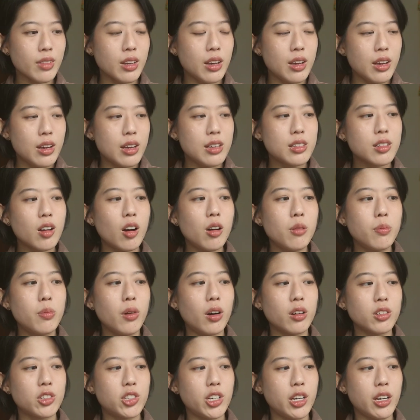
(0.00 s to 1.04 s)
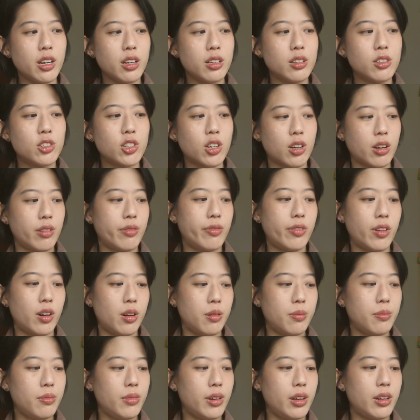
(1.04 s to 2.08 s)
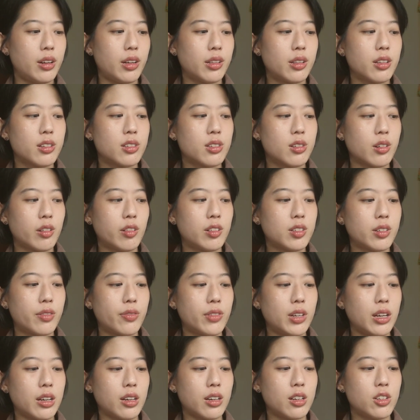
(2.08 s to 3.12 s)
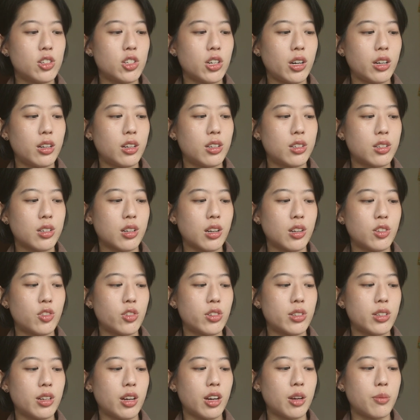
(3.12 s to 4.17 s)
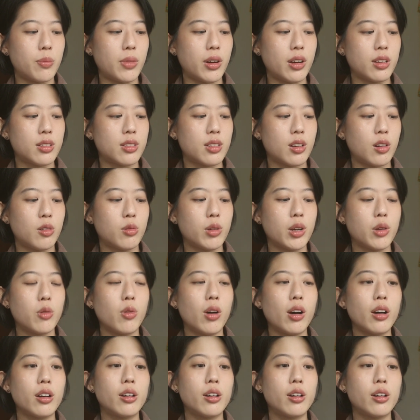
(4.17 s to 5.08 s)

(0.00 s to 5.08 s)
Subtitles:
It's called Blockchain Chicken Farm and Other Stories of Tech in China's Countryside by Xiaowei Wang.